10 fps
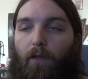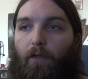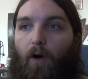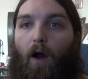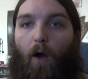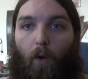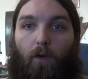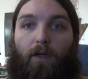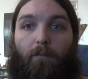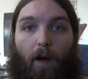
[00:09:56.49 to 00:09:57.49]
They're
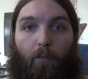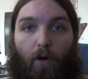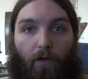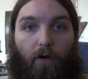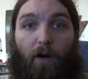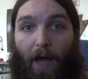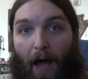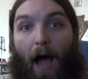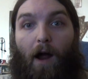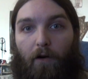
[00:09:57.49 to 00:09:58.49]
holding my brother at a
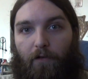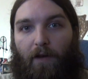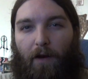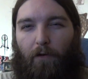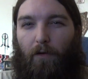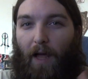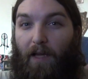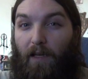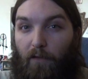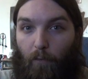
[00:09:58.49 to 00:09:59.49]
higher standard, like
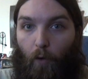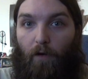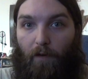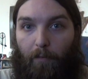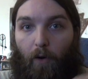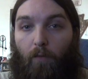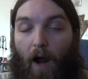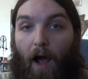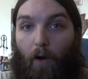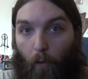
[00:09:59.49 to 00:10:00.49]
he's more of a
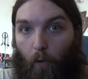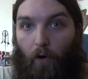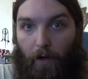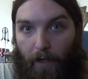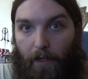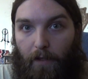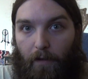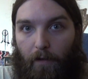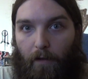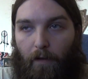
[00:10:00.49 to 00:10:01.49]
priority
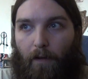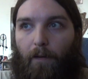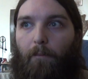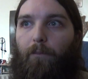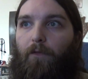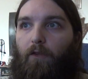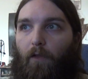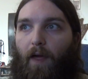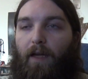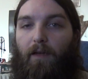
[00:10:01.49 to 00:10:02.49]
so
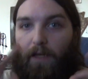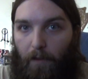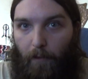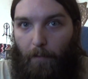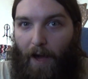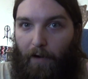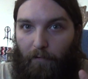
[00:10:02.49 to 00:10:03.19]
they can keep him out